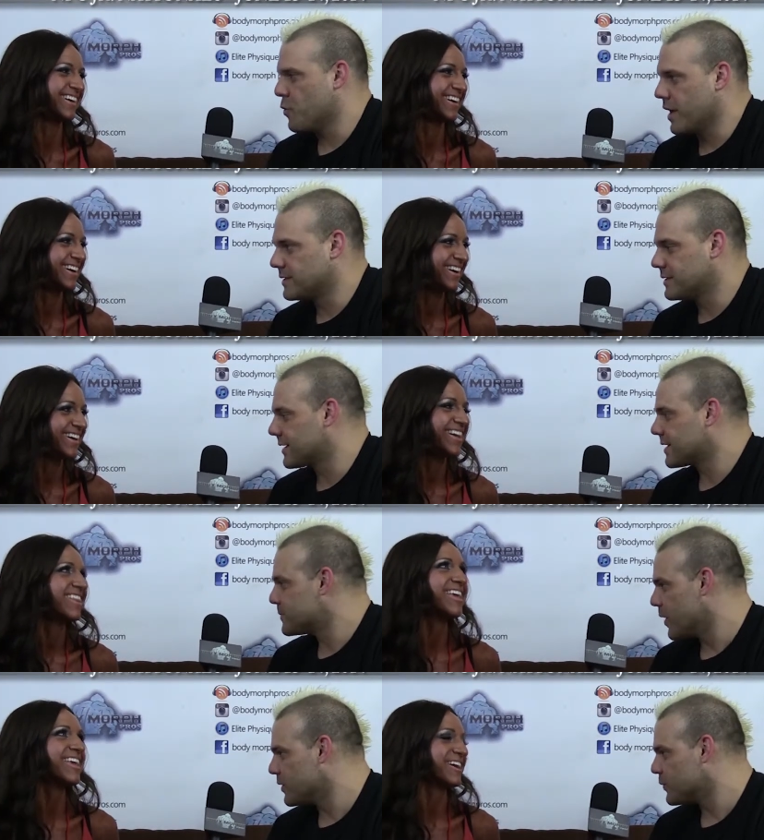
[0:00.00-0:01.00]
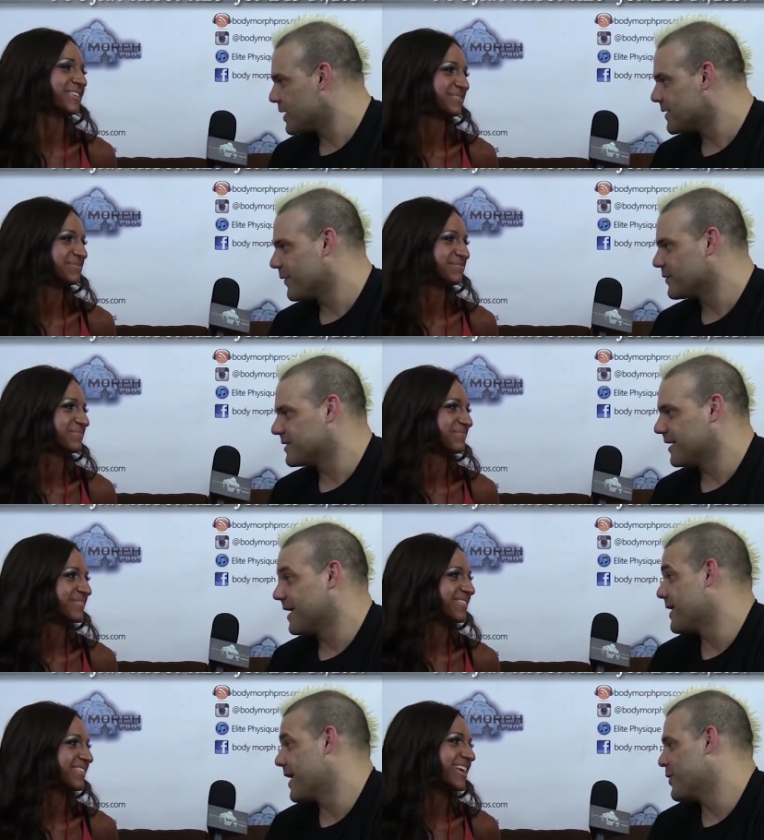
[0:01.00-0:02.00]
Speaker 1: waist. It's like the smallest waist I've ever
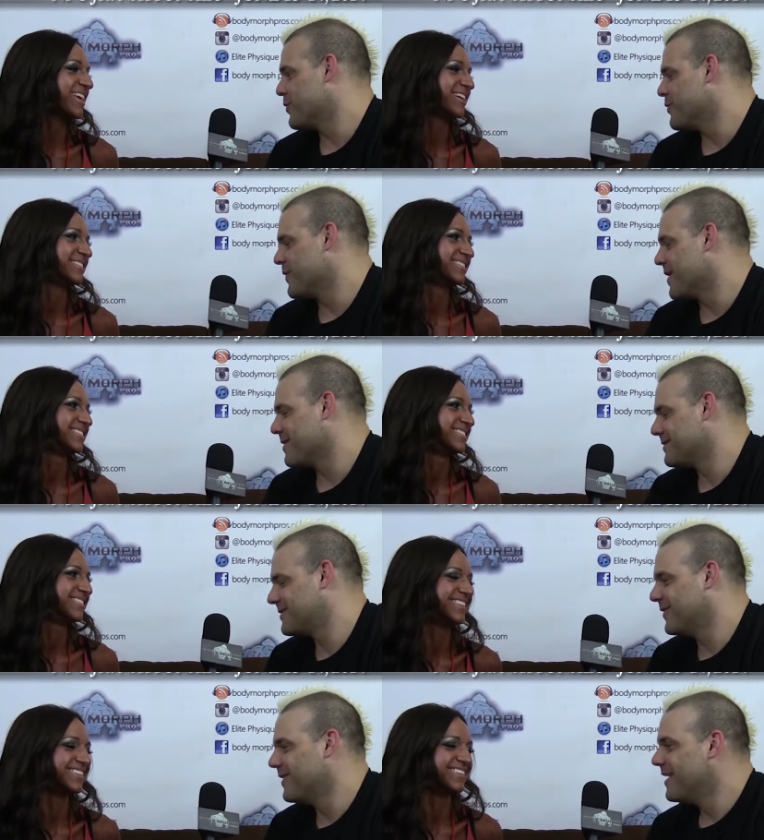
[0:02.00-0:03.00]
seen. I, I know you know that. So,